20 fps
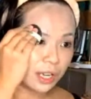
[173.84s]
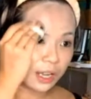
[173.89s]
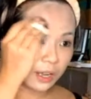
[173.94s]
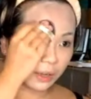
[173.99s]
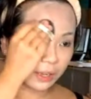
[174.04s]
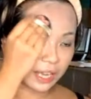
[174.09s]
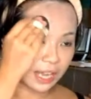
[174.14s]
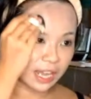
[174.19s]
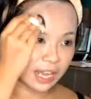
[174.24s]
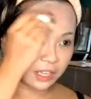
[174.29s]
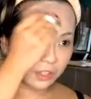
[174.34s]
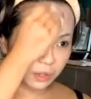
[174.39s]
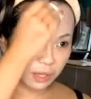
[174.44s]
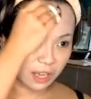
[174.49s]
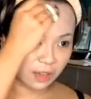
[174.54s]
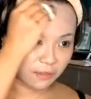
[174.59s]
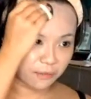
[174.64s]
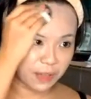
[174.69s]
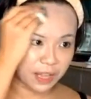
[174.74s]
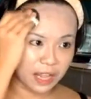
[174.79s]
okay, to
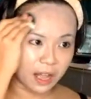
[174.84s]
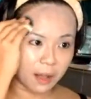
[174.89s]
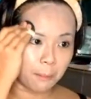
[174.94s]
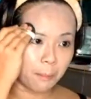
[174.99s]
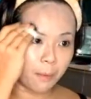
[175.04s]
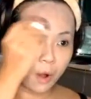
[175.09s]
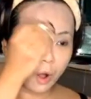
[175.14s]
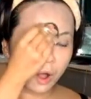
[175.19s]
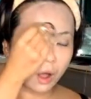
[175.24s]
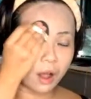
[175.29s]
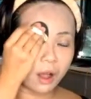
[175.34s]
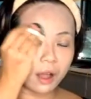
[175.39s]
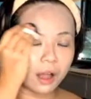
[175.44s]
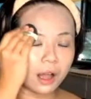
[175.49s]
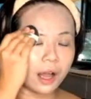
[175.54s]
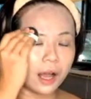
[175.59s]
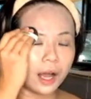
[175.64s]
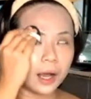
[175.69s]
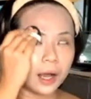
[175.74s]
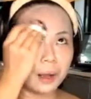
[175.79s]
give it a more
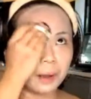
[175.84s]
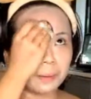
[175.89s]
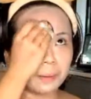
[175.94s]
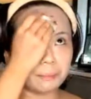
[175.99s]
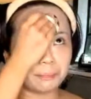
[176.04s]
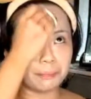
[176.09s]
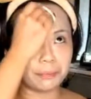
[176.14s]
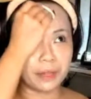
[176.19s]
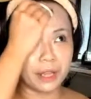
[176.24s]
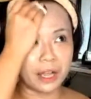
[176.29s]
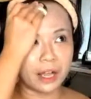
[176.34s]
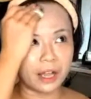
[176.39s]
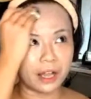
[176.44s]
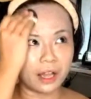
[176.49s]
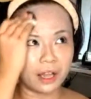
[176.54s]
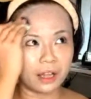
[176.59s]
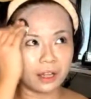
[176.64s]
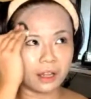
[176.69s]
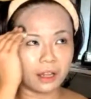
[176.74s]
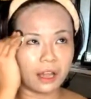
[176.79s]

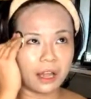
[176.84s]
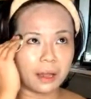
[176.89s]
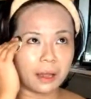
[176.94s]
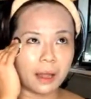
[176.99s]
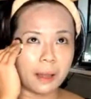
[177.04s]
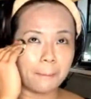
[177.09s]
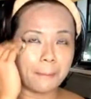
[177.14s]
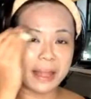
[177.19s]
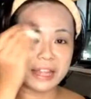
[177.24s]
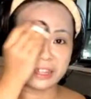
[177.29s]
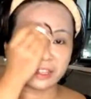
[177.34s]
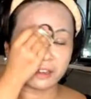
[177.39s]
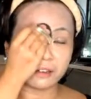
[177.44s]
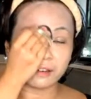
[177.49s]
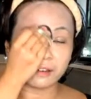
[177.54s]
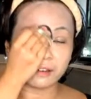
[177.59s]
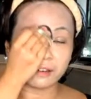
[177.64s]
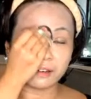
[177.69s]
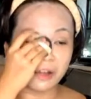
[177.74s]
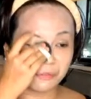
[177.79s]
a
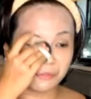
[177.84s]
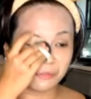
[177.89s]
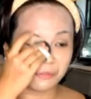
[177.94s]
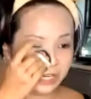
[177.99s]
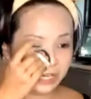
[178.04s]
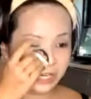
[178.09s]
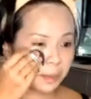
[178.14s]
better coverage,